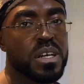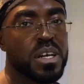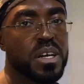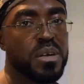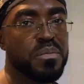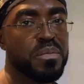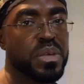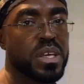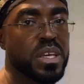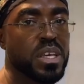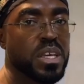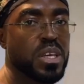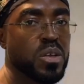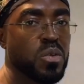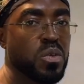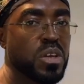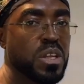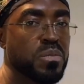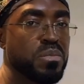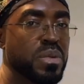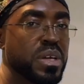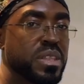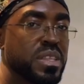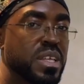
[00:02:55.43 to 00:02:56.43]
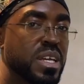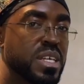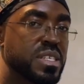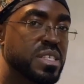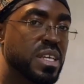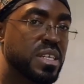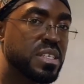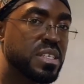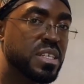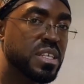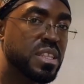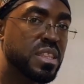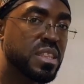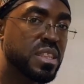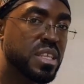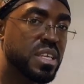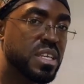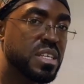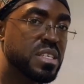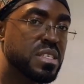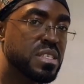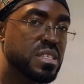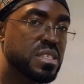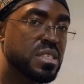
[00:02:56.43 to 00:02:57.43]
a keloid, but there are certain
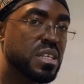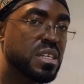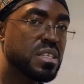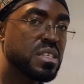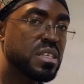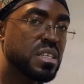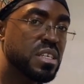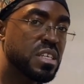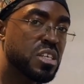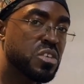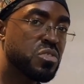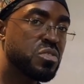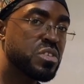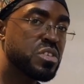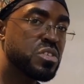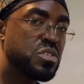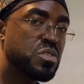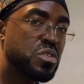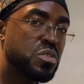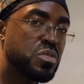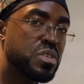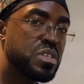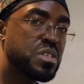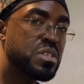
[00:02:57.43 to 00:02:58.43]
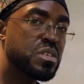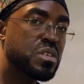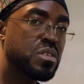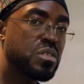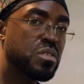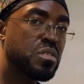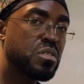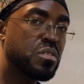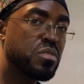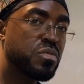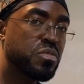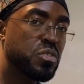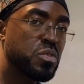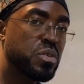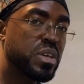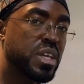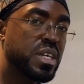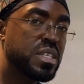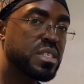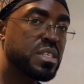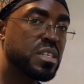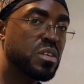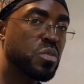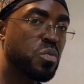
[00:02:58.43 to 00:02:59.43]
things that increase your risk of you
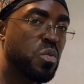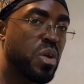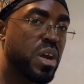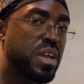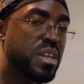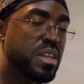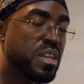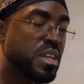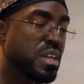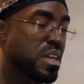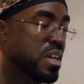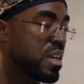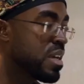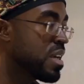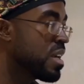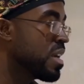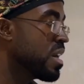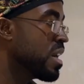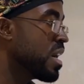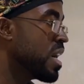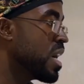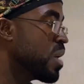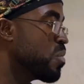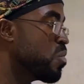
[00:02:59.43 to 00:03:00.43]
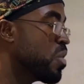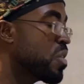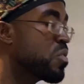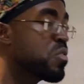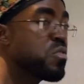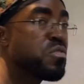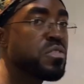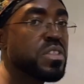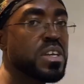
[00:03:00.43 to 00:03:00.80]
getting one. And one of